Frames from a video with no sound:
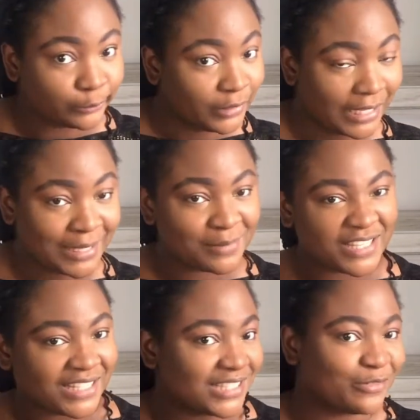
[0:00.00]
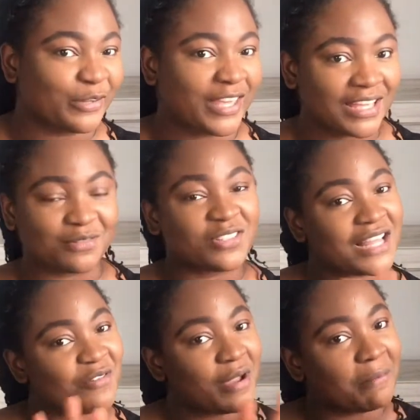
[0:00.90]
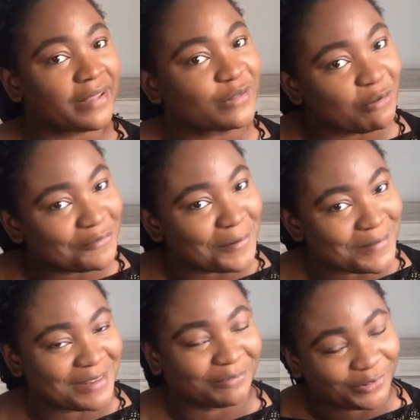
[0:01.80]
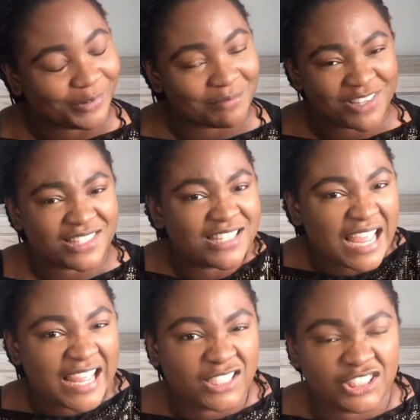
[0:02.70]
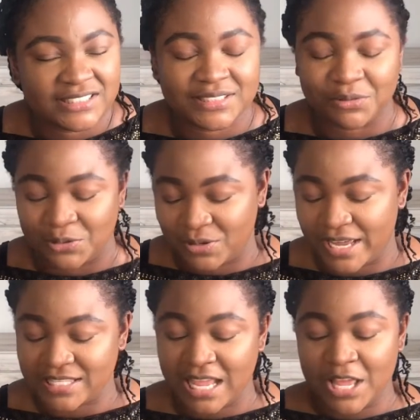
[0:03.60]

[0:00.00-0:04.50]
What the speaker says: I keep saying this for you guys because I don't want anybody to come for me, you know. I'm just gisting with you guys.